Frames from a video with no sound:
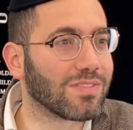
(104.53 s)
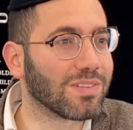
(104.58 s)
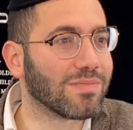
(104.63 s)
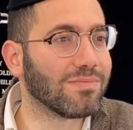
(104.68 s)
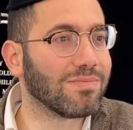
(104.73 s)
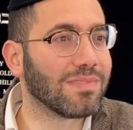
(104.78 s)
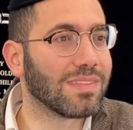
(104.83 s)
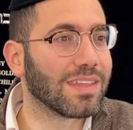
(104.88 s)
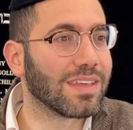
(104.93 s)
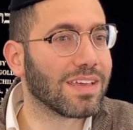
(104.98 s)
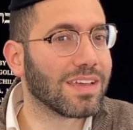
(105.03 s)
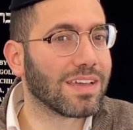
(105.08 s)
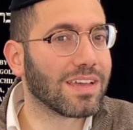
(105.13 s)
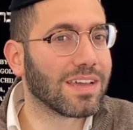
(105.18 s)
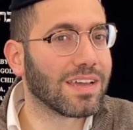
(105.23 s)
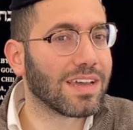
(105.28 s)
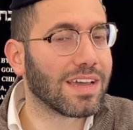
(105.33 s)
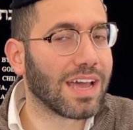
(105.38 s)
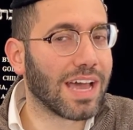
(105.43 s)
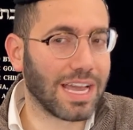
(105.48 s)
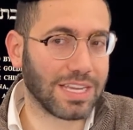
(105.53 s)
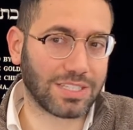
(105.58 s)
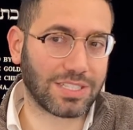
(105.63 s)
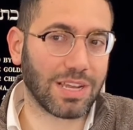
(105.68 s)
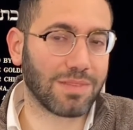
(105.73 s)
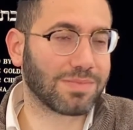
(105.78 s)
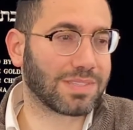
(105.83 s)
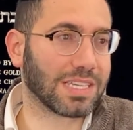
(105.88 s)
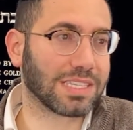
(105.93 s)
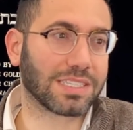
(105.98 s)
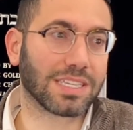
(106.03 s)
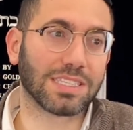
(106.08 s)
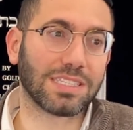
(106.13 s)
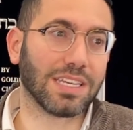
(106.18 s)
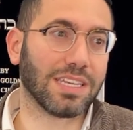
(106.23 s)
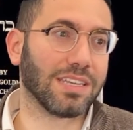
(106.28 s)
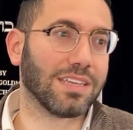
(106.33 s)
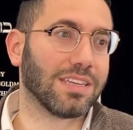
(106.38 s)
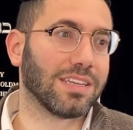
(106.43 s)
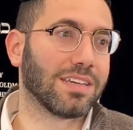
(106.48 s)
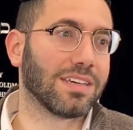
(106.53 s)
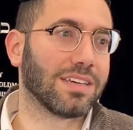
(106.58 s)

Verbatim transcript: him, Hashem says, listen,